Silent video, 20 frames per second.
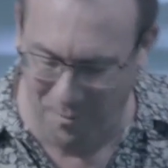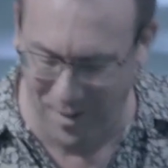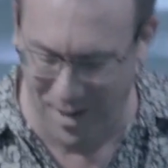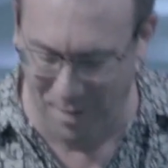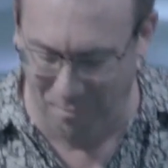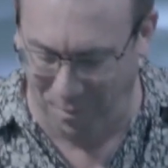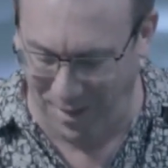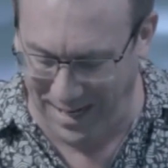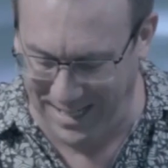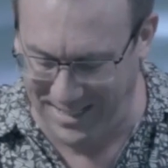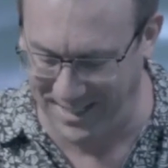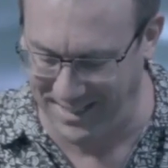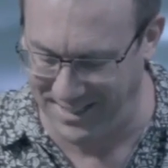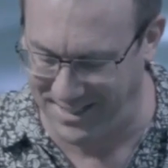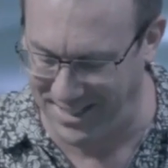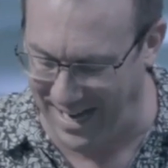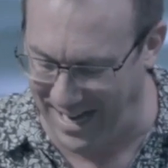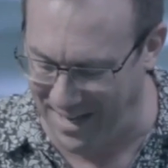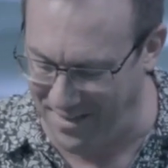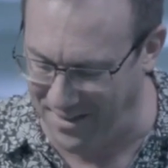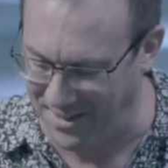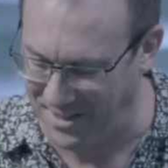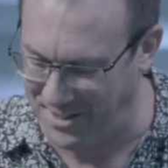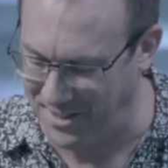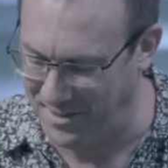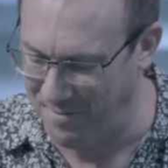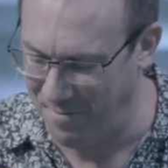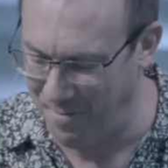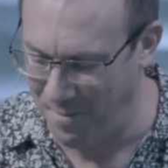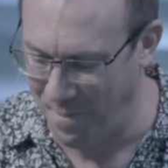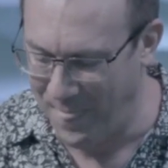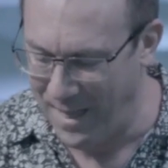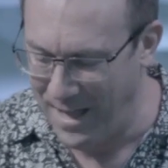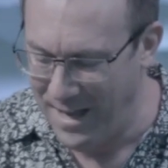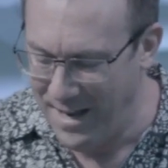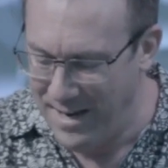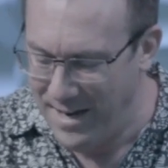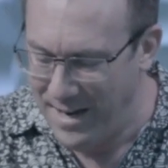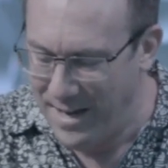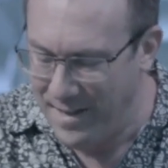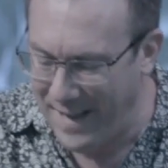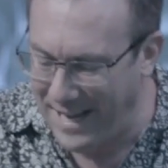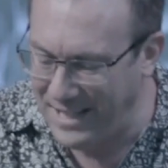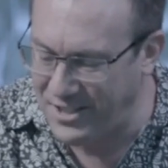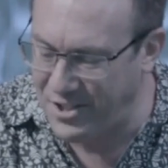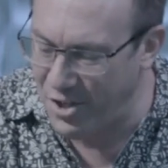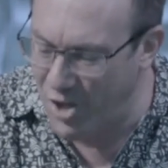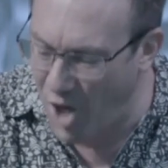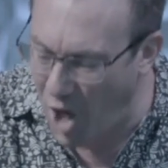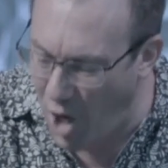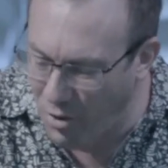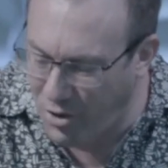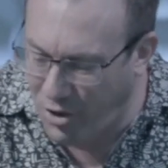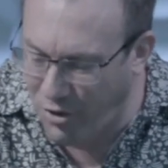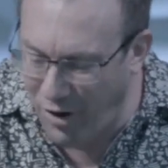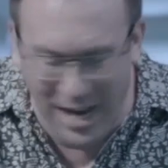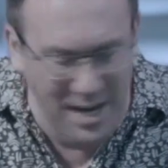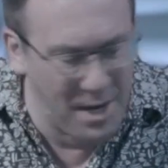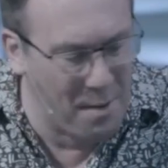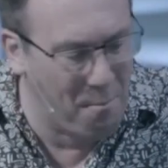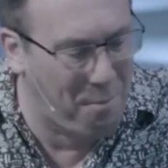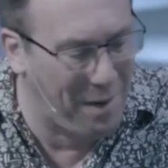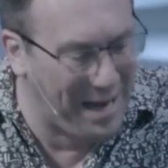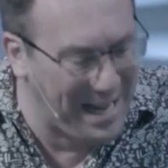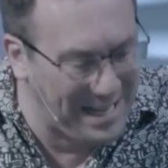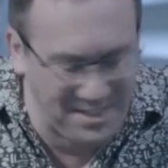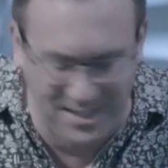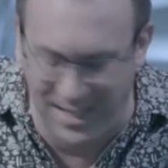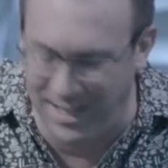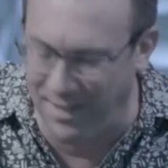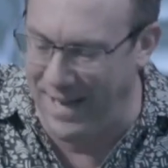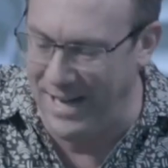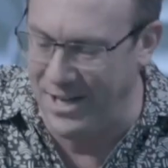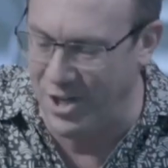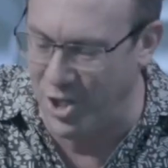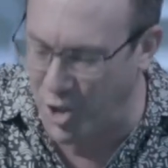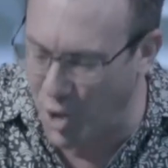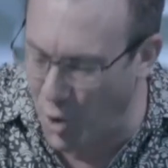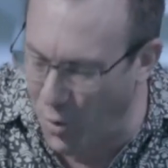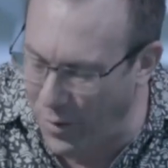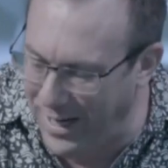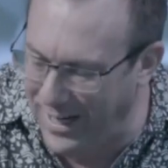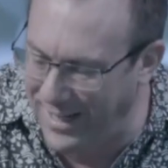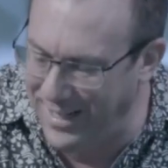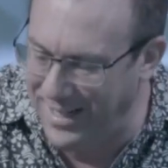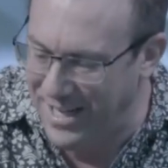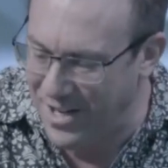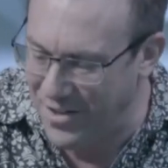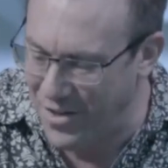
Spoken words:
be a blessing to others. There's no greater blessing than doing